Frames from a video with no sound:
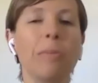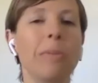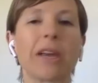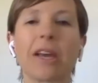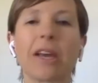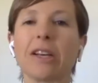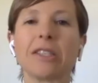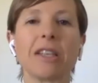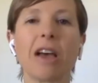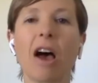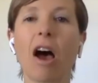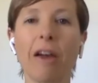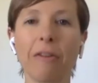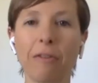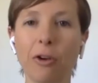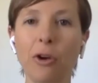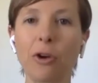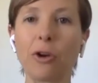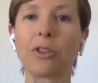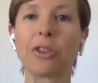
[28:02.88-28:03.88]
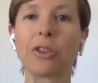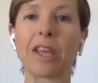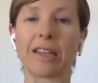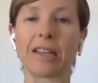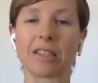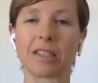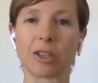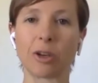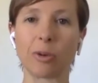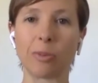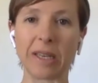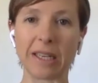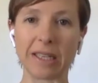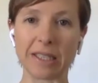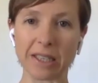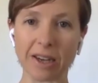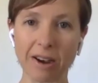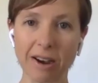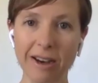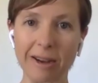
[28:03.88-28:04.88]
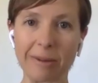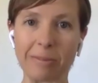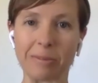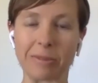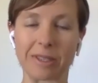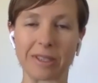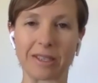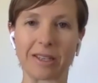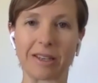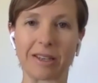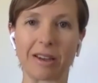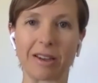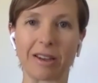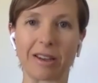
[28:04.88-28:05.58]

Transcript: Because, and of course, I've heard that so many times.